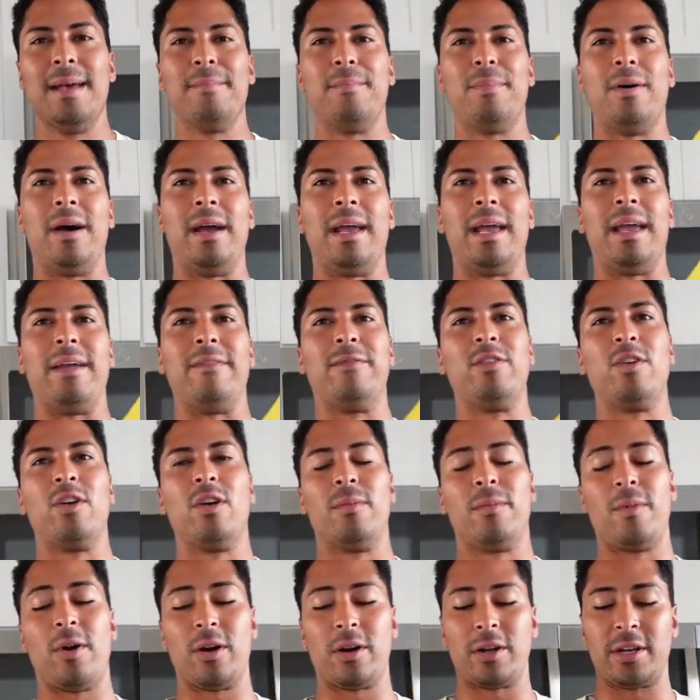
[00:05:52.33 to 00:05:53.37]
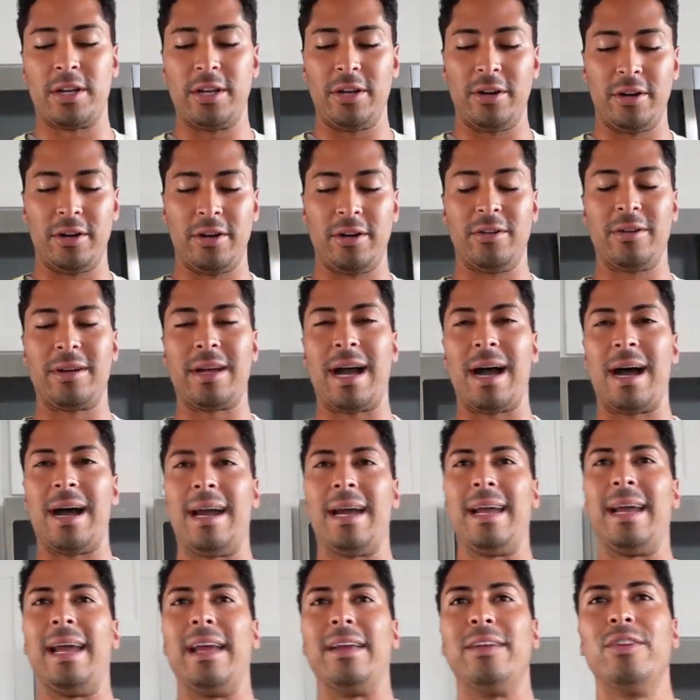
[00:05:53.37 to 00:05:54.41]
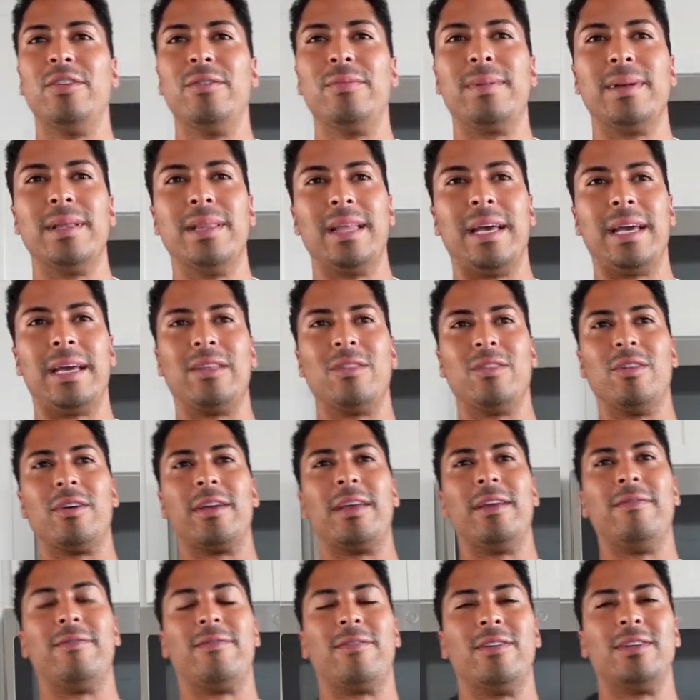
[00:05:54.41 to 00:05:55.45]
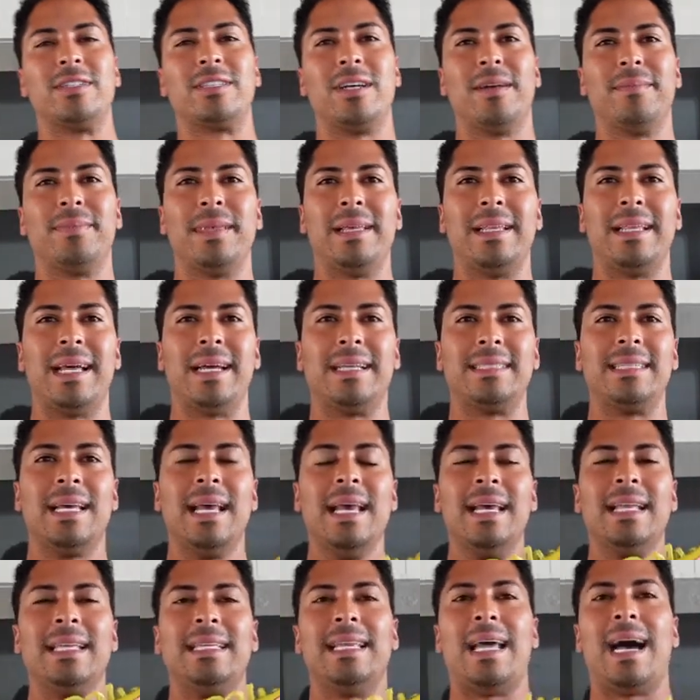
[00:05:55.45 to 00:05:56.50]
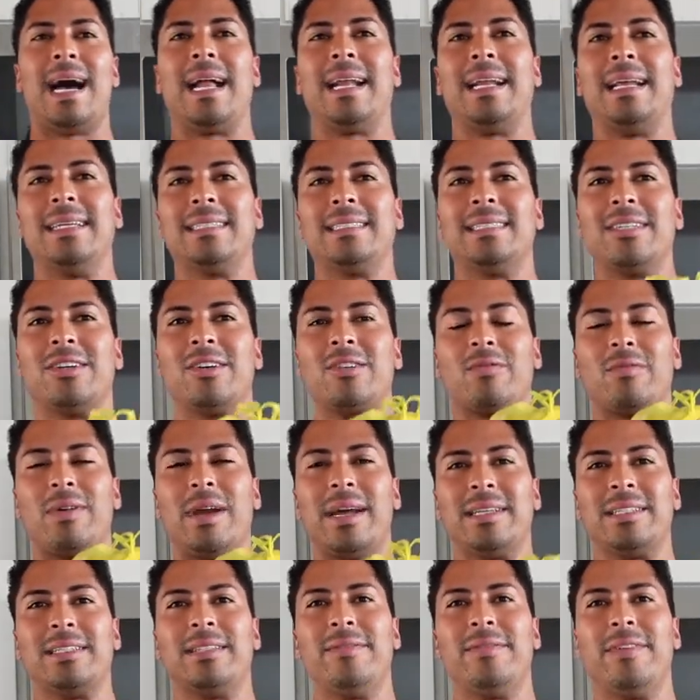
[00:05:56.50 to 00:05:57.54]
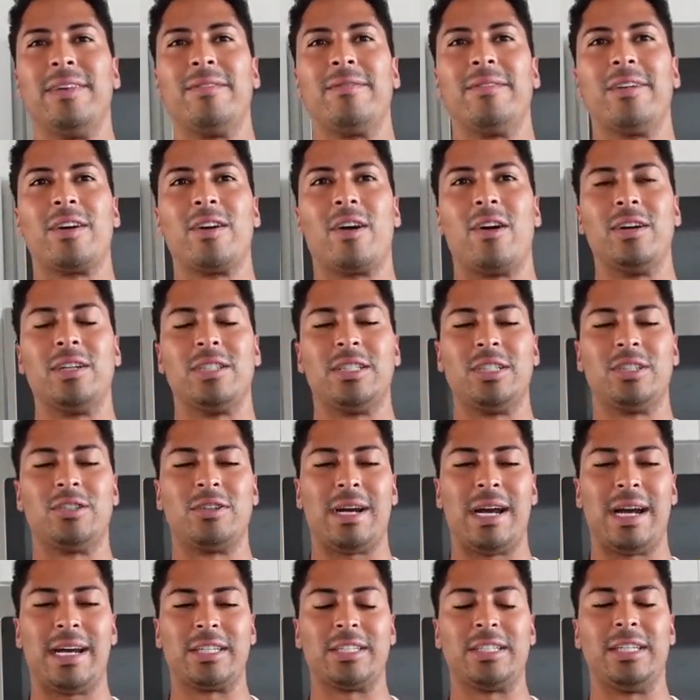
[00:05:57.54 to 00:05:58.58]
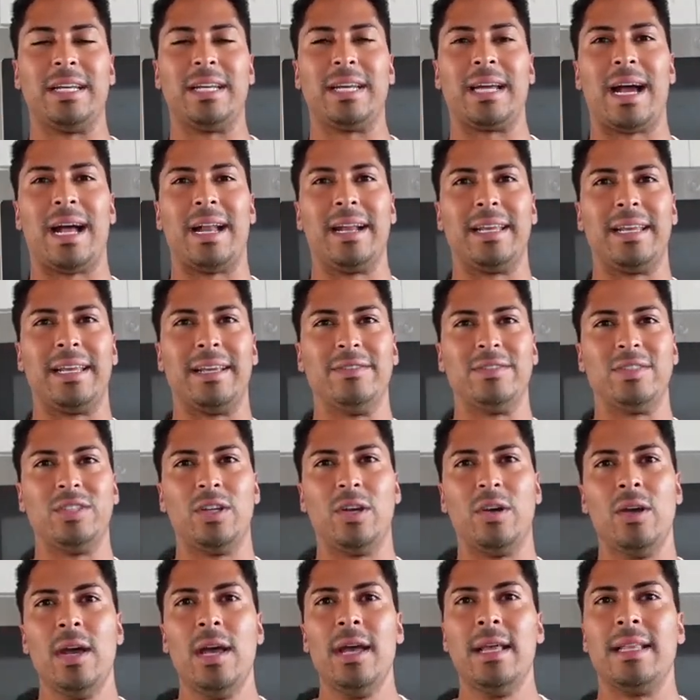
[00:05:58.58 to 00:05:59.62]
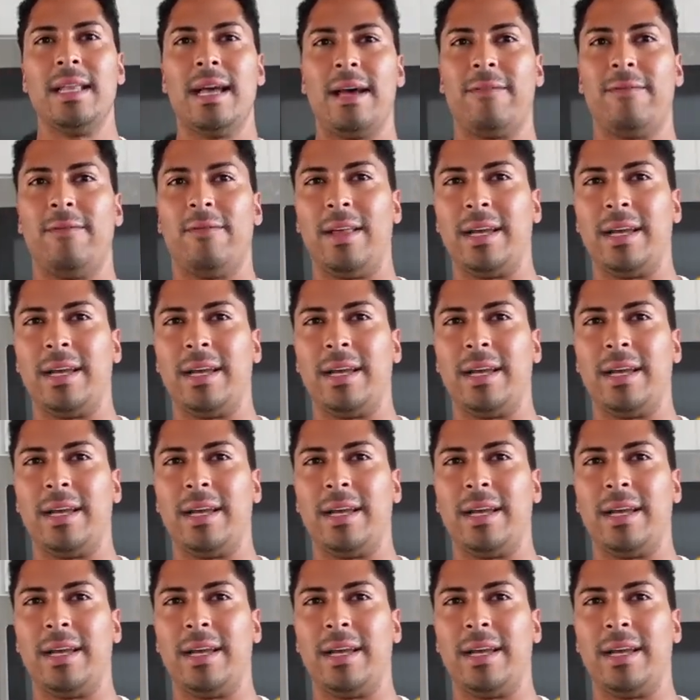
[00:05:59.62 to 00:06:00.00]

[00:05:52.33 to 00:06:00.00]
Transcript: But if you're a Mercurial guy and you've been like looking for something that's not as aggressive in regards to traction, it kind of gives you that